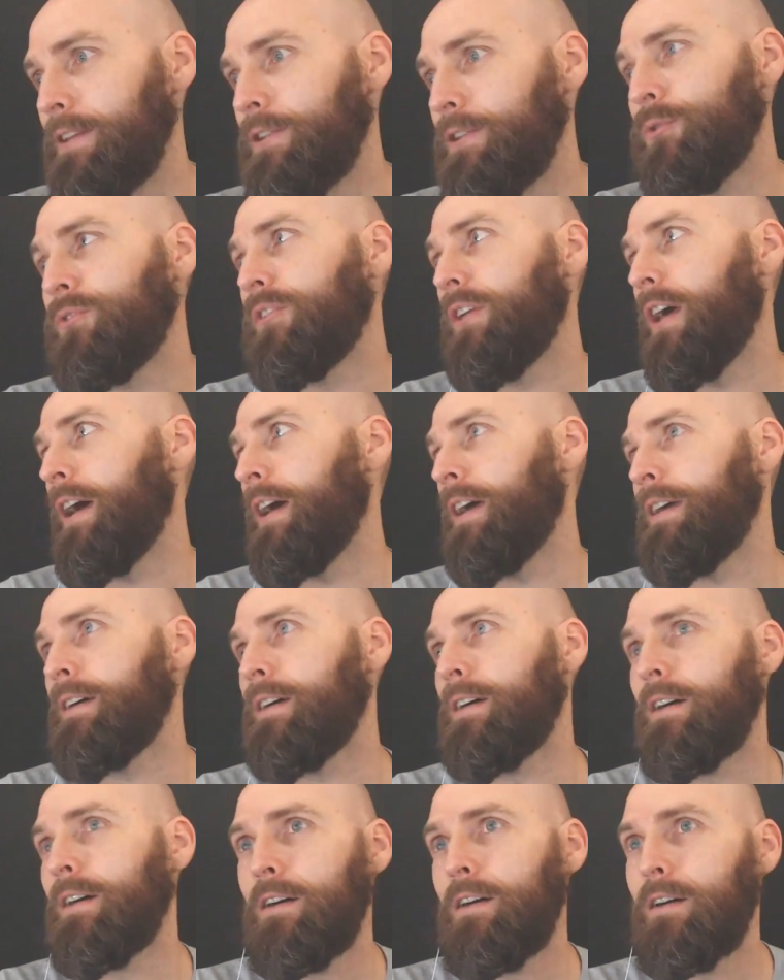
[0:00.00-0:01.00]
you say,
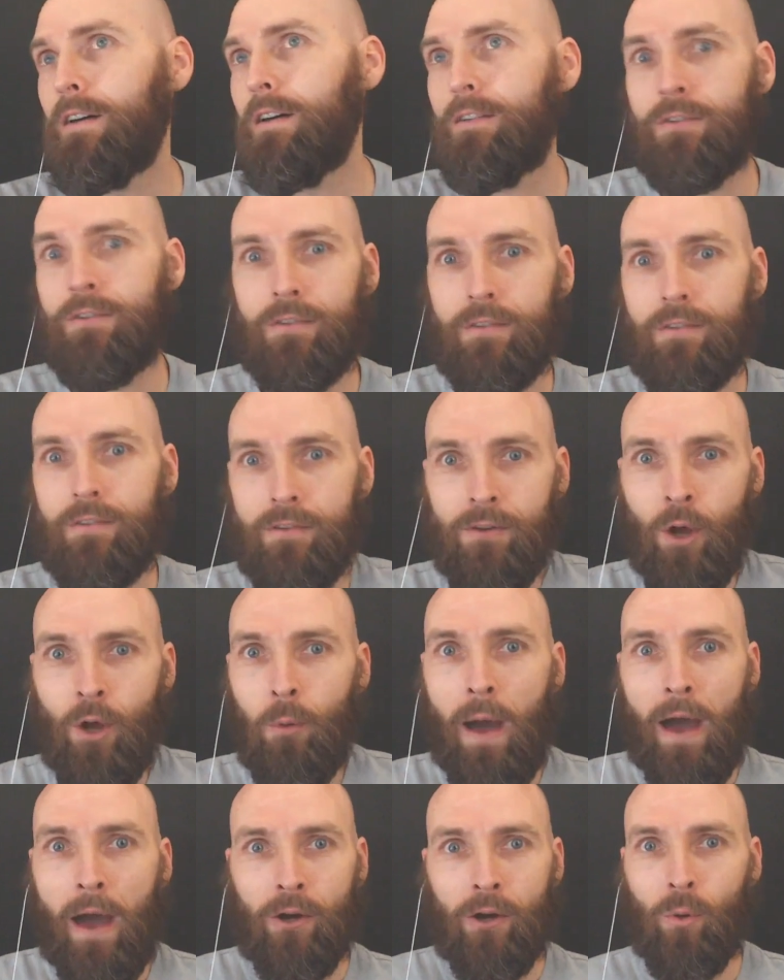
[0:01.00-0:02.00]
no
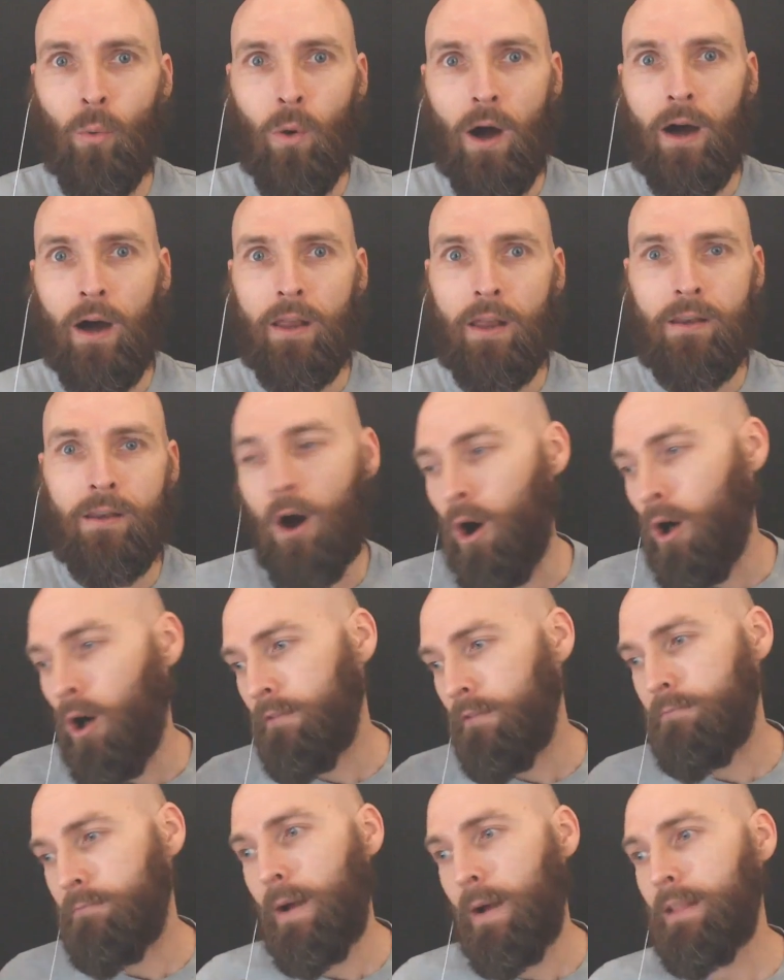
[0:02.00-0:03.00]
matter what, all
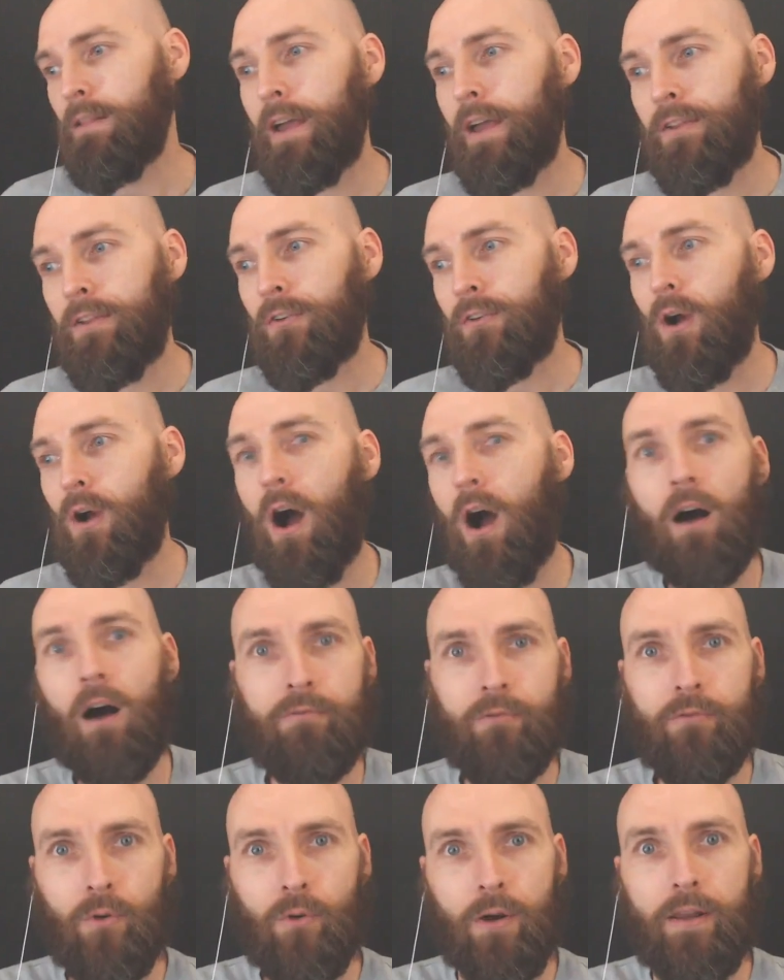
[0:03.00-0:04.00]
of my lights are
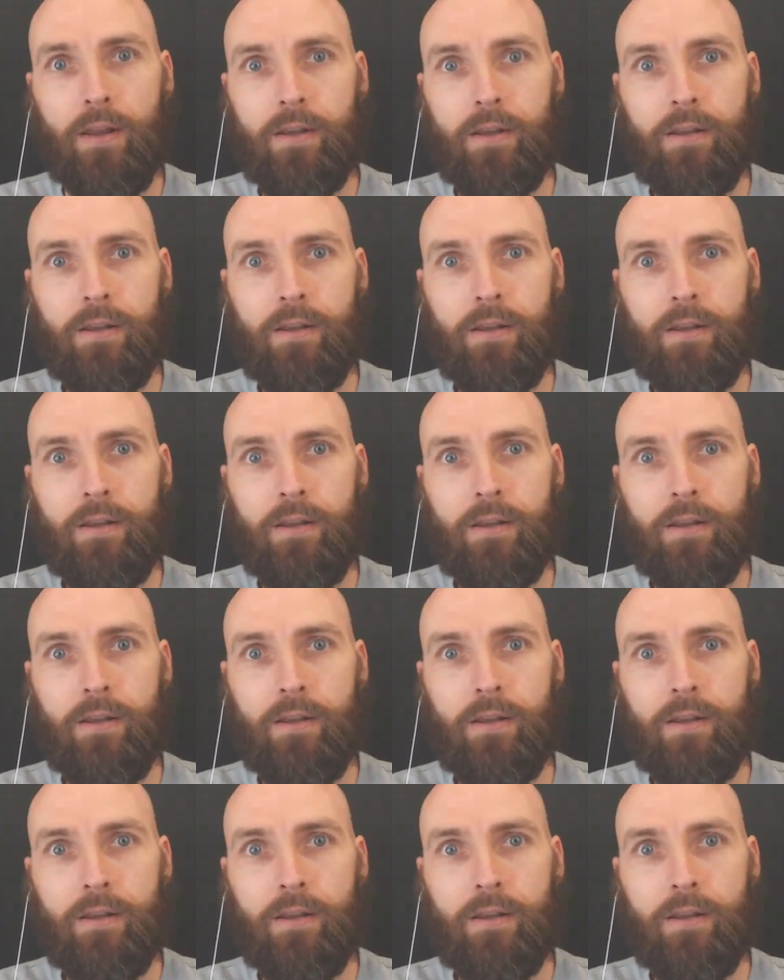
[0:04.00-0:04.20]
off grid.